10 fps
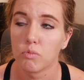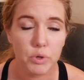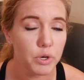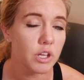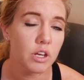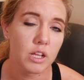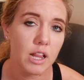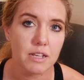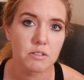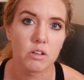rooted in
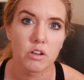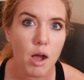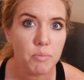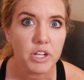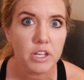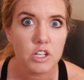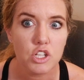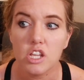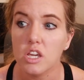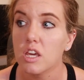classical and operant
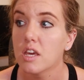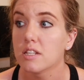conditioning.